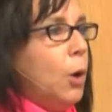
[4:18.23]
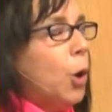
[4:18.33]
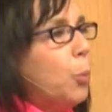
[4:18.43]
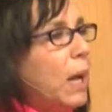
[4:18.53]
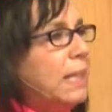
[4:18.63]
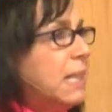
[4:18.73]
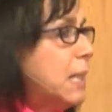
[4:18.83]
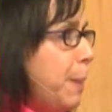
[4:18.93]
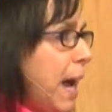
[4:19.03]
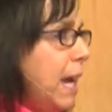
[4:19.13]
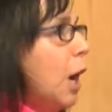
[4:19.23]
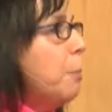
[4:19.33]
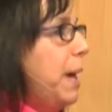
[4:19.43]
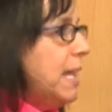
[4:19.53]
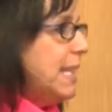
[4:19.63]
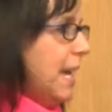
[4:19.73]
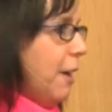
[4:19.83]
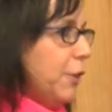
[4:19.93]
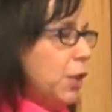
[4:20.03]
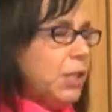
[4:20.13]
or when despite our best
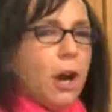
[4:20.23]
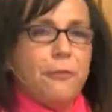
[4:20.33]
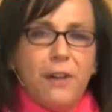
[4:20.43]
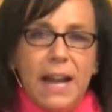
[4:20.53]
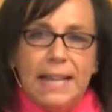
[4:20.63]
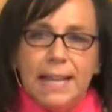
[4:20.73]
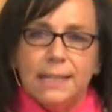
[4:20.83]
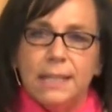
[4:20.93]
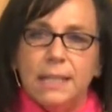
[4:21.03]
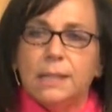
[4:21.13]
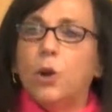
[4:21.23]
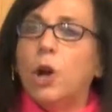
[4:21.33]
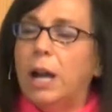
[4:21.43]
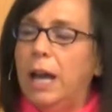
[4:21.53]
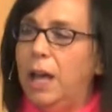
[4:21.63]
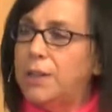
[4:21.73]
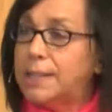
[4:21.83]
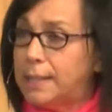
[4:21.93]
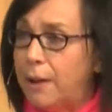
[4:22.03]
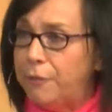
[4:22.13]
efforts, our finances or our health
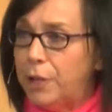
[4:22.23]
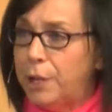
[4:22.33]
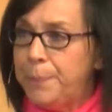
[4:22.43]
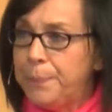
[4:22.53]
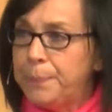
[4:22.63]
suffer.